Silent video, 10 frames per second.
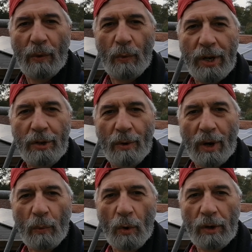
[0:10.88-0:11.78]
when you
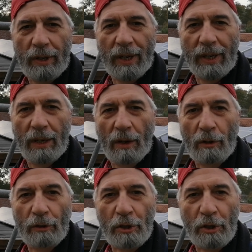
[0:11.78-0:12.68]
are working
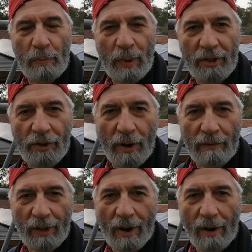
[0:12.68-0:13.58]
on the suspension
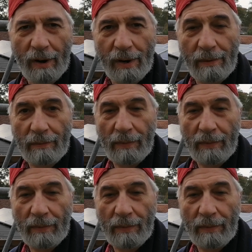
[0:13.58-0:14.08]
of a car,